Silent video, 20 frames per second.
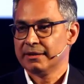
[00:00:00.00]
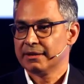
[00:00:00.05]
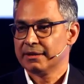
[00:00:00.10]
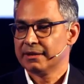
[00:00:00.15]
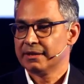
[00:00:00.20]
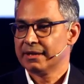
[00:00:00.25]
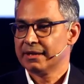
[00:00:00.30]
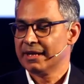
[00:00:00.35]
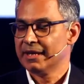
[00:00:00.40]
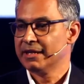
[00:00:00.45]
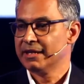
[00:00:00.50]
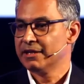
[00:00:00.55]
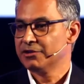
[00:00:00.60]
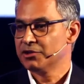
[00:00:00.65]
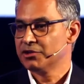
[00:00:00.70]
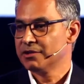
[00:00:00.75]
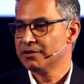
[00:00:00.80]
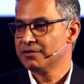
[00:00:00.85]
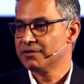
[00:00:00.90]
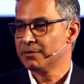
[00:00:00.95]

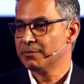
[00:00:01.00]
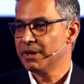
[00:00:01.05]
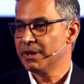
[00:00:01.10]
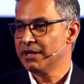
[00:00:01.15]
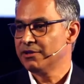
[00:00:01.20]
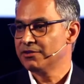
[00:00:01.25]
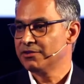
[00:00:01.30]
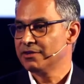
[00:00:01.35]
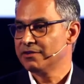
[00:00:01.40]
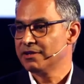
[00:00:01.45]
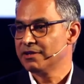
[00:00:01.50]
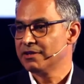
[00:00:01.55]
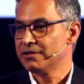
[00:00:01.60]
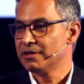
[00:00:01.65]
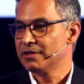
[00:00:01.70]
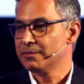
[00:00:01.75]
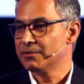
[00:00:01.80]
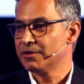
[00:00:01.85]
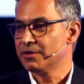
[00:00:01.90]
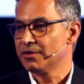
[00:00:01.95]
clinicians and patients in
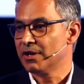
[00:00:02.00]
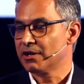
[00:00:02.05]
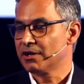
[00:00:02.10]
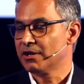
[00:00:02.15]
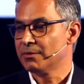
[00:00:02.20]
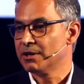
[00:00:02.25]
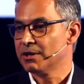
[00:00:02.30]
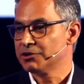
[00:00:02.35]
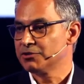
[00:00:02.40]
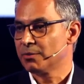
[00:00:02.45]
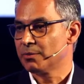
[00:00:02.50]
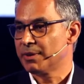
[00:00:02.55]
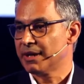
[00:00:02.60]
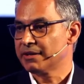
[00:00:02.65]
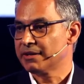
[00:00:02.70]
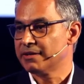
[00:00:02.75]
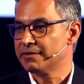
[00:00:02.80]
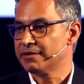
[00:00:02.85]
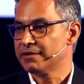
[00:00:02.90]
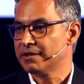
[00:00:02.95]
terms of our commercial
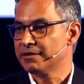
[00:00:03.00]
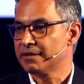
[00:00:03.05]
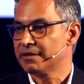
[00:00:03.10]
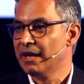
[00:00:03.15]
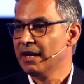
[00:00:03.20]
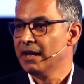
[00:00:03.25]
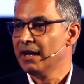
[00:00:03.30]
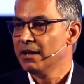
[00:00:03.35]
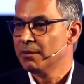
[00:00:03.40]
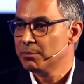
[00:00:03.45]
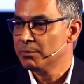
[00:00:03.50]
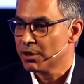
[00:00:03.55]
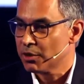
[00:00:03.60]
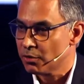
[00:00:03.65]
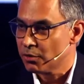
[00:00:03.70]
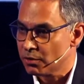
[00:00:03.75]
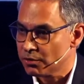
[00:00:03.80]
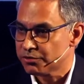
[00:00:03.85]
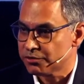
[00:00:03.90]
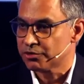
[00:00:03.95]
practices, but
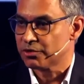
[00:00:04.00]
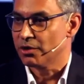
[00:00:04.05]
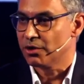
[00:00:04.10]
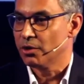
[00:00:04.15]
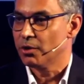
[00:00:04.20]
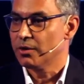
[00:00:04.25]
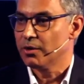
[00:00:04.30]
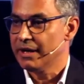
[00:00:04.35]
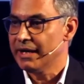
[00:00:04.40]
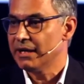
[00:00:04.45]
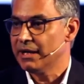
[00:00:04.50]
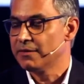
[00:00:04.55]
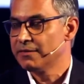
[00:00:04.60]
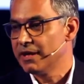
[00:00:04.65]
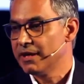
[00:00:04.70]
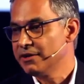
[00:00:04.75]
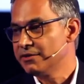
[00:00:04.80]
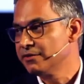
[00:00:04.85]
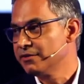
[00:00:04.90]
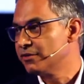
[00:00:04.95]
also
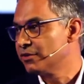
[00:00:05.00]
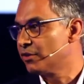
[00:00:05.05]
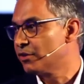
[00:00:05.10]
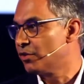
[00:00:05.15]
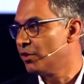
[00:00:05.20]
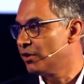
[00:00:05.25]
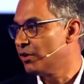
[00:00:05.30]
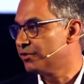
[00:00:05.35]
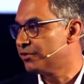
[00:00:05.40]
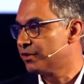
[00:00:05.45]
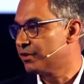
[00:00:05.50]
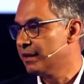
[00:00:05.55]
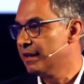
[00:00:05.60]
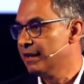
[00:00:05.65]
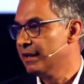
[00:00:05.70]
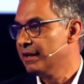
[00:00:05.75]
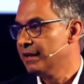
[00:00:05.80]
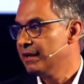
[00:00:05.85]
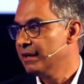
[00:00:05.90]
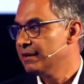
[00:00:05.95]
innovations across
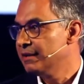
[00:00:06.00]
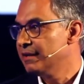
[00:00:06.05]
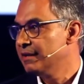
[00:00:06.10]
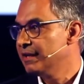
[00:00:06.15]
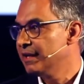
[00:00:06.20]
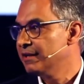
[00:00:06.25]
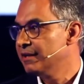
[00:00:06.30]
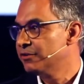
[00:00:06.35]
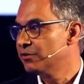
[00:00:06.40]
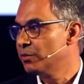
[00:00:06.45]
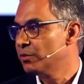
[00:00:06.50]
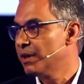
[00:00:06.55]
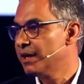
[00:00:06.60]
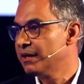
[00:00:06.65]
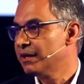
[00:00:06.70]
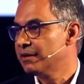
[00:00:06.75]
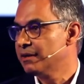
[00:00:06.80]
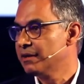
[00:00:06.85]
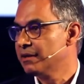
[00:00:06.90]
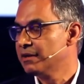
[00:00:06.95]
the
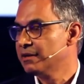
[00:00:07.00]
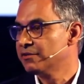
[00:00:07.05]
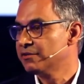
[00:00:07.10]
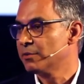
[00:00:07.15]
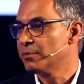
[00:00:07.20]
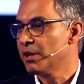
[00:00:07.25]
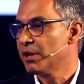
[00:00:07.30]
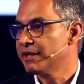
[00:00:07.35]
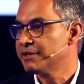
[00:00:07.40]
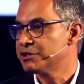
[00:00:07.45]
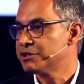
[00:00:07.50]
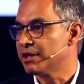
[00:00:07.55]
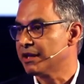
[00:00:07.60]
end-to-end supply chain.